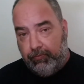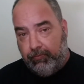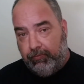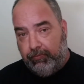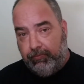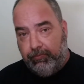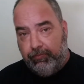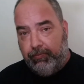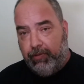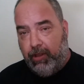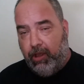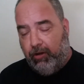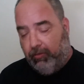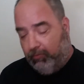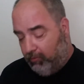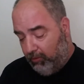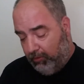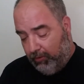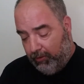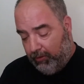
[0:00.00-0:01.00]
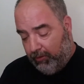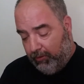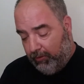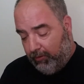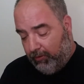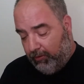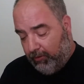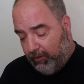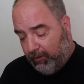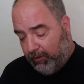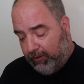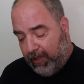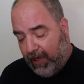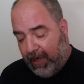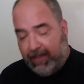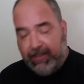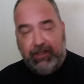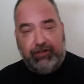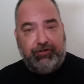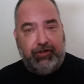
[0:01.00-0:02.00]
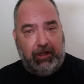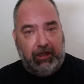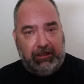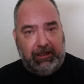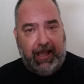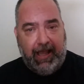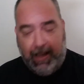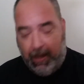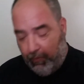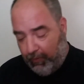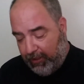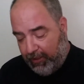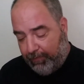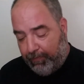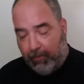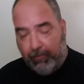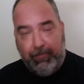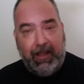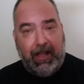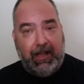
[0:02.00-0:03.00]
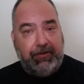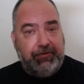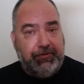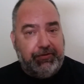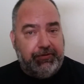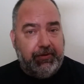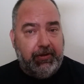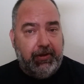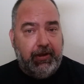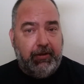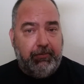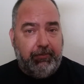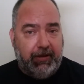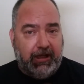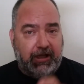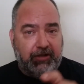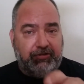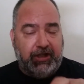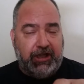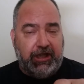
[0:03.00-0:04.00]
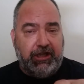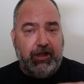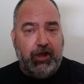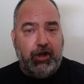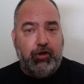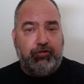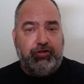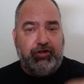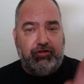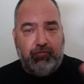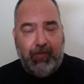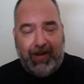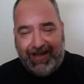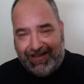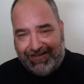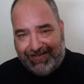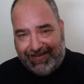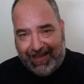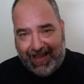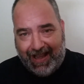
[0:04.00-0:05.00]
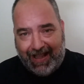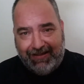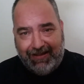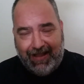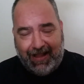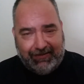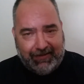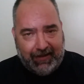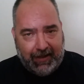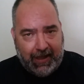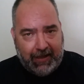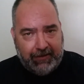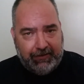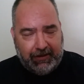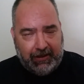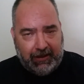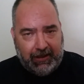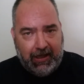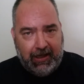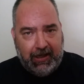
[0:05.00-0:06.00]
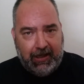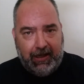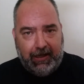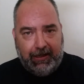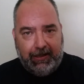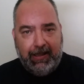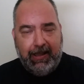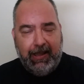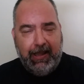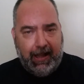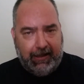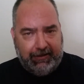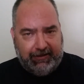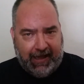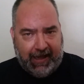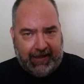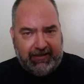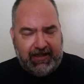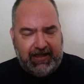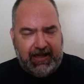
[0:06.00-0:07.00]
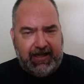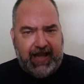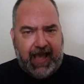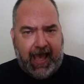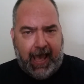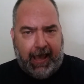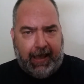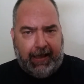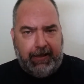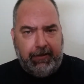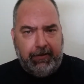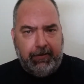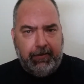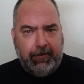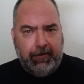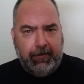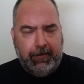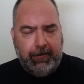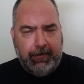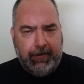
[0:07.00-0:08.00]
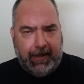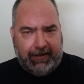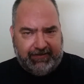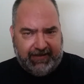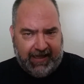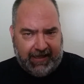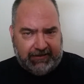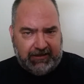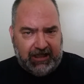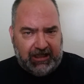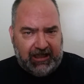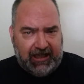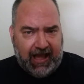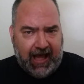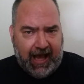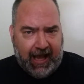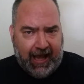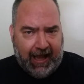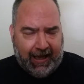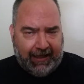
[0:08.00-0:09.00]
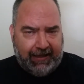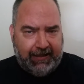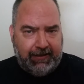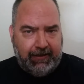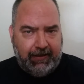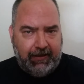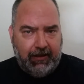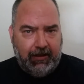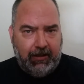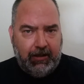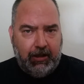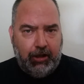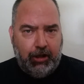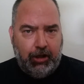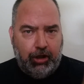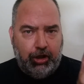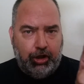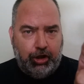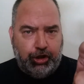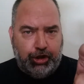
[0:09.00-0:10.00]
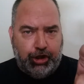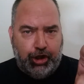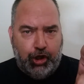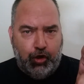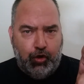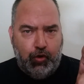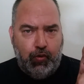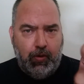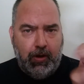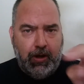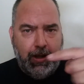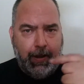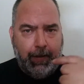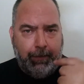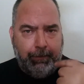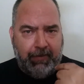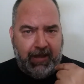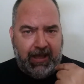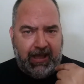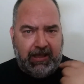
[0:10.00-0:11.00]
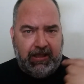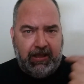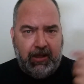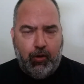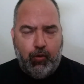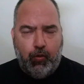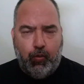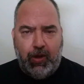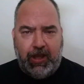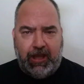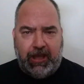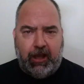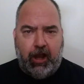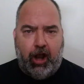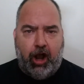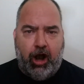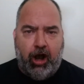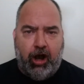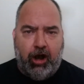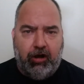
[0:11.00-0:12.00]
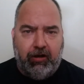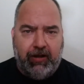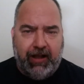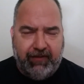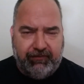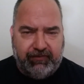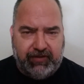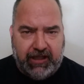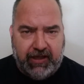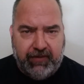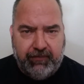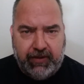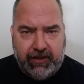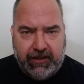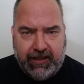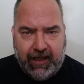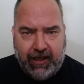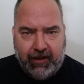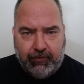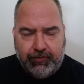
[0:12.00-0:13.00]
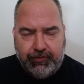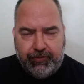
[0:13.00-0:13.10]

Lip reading: No. God doesn't allow, He permits. Because He knows He's waiting at the end of the line. At the end of the day, at the end of the line, you, me, we all have to give an account